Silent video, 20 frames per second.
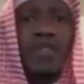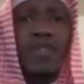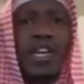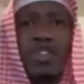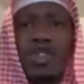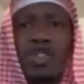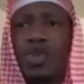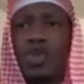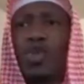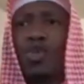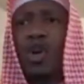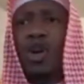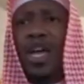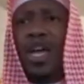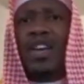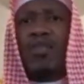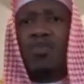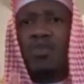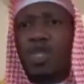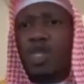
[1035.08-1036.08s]
that surah
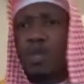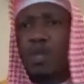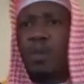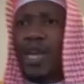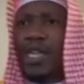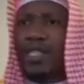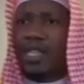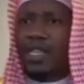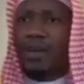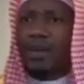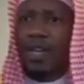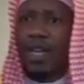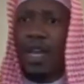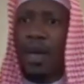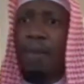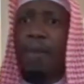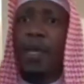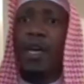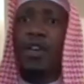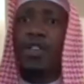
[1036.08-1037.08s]
and respect it.
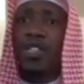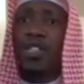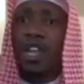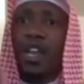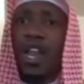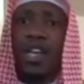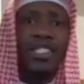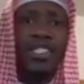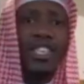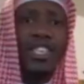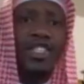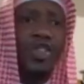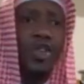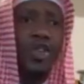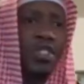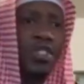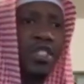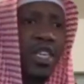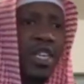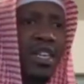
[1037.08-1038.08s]
Because Allah says, your
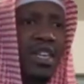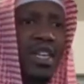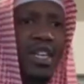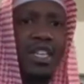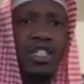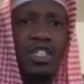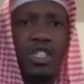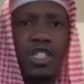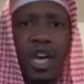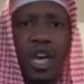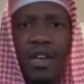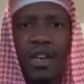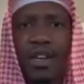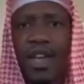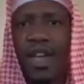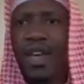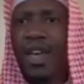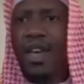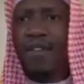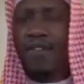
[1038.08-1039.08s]
deen is done
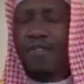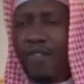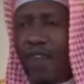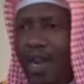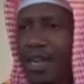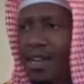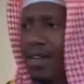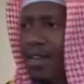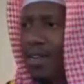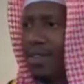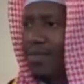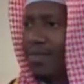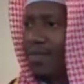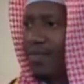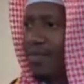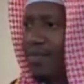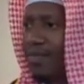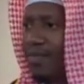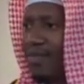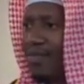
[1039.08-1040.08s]
and final.
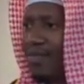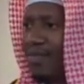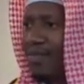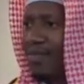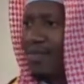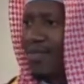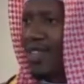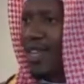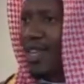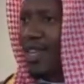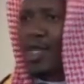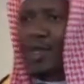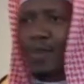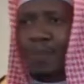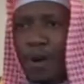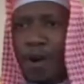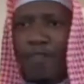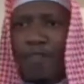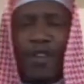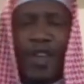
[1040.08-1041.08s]
It's
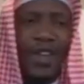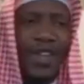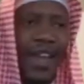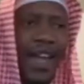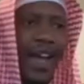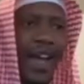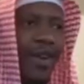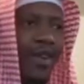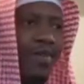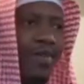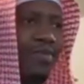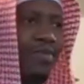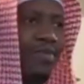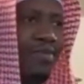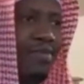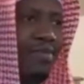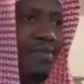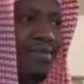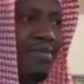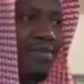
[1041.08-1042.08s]
perfect now.
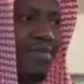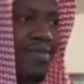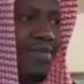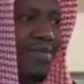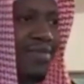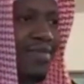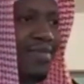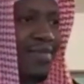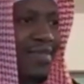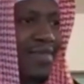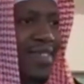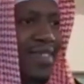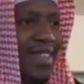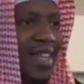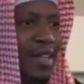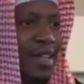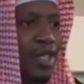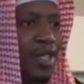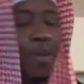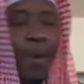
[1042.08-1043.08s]

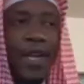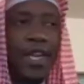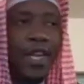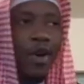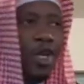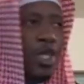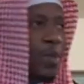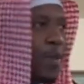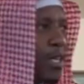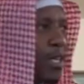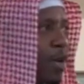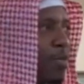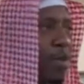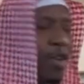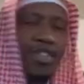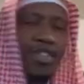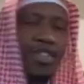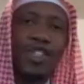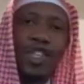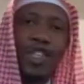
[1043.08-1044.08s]
So my dear respected
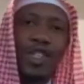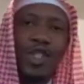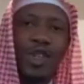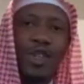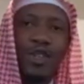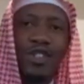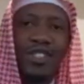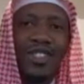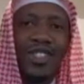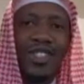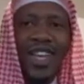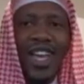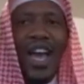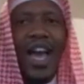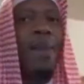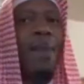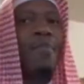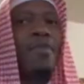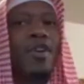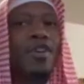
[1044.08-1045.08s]
brothers and sisters,
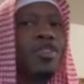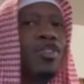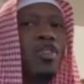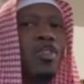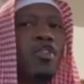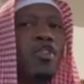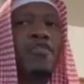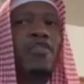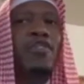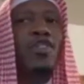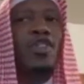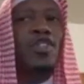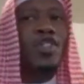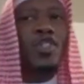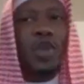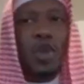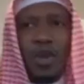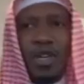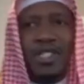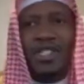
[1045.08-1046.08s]
I'm not sure if you just
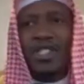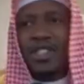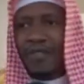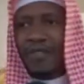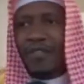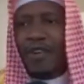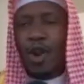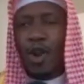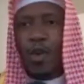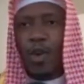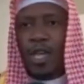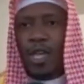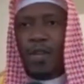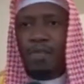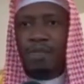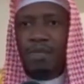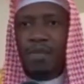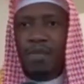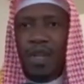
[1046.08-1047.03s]
noticed the following.